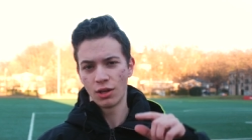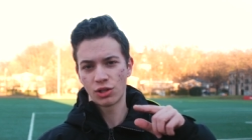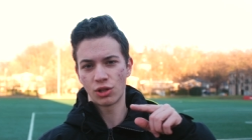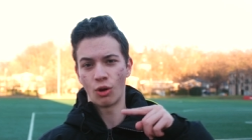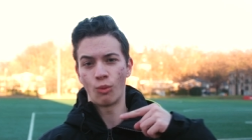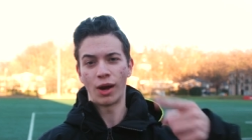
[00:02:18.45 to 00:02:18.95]

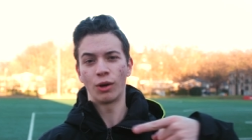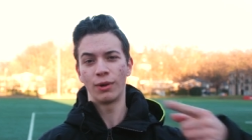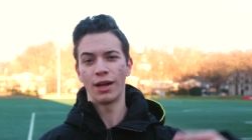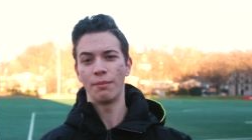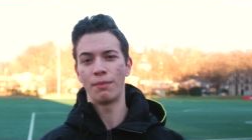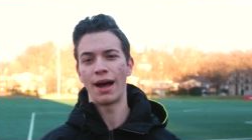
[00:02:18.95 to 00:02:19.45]
So why don't
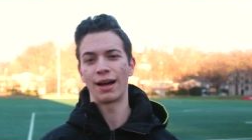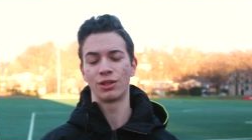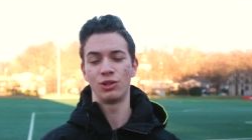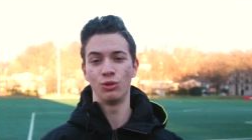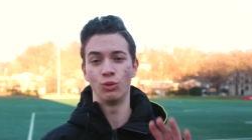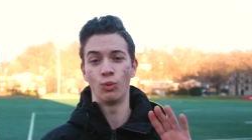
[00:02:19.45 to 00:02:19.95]
we head back
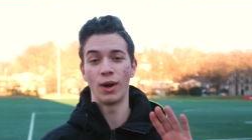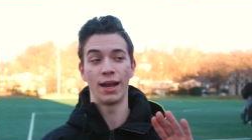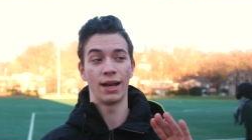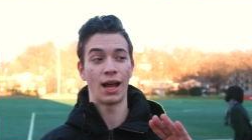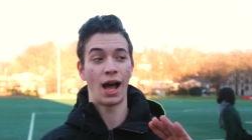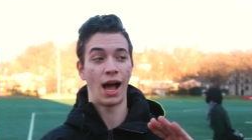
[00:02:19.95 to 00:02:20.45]
to when